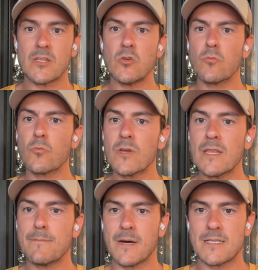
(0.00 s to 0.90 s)
then you
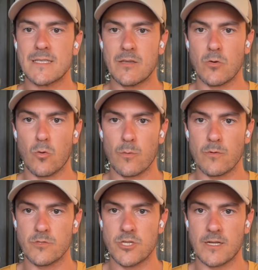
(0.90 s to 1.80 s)
really must get your
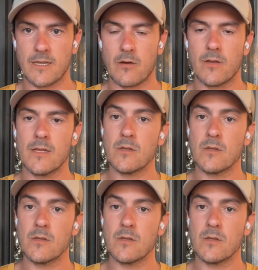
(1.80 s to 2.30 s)
hormones checked out.